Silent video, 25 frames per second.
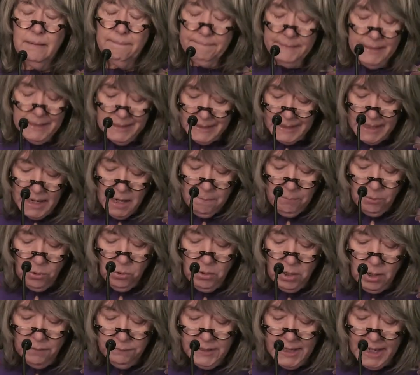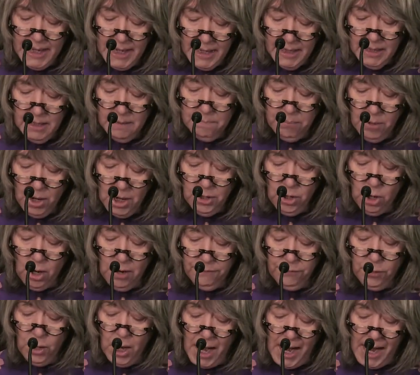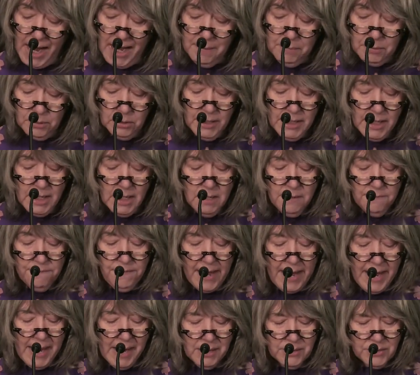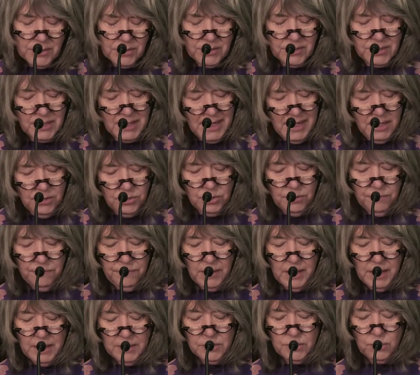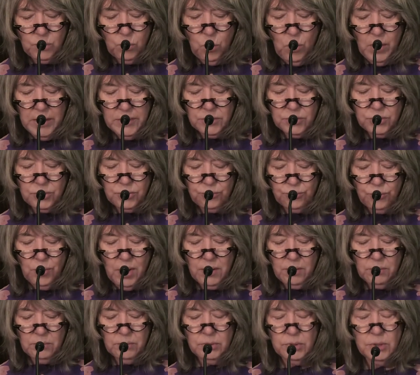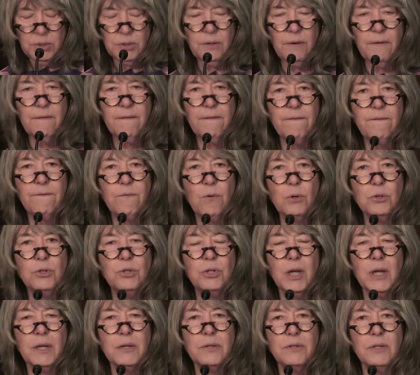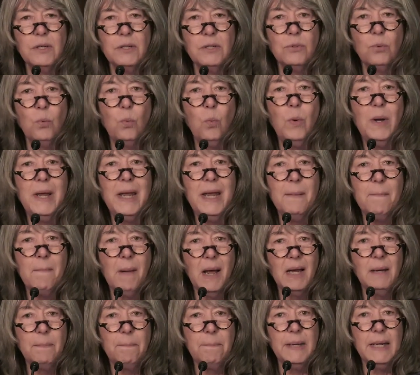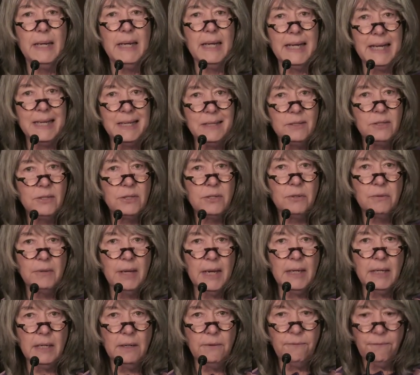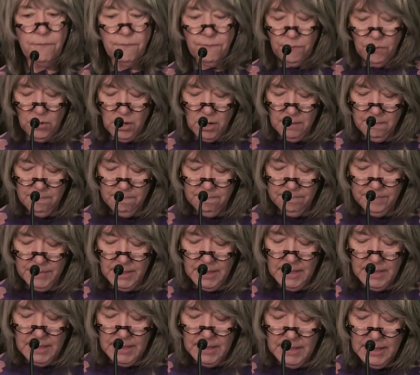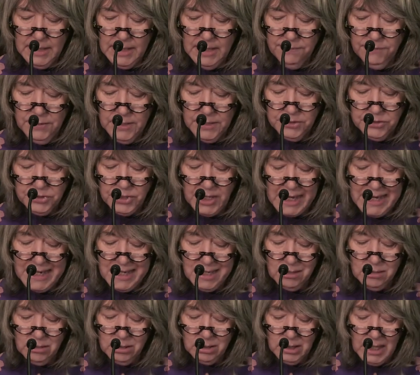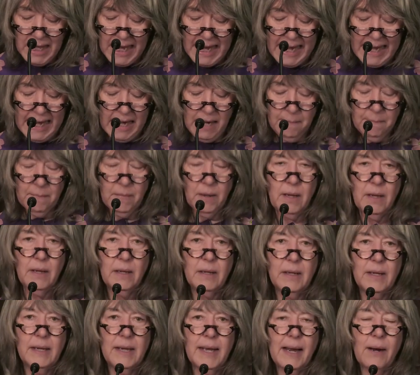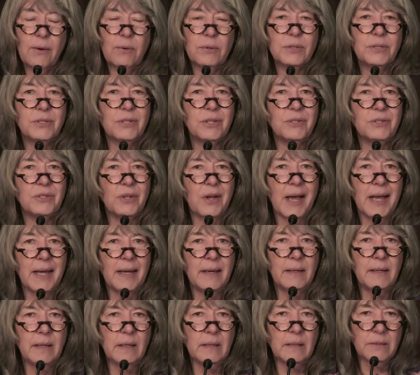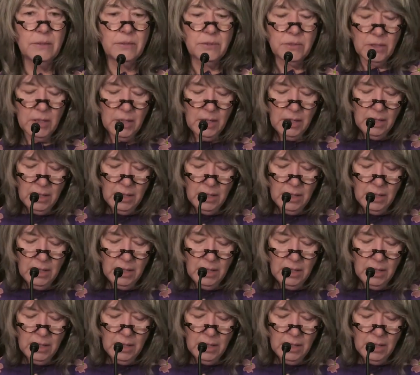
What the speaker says: The example of King and Bonhoeffer, I believe, asks each of us what struggles for justice we might be insulated from, even as they claim our societies,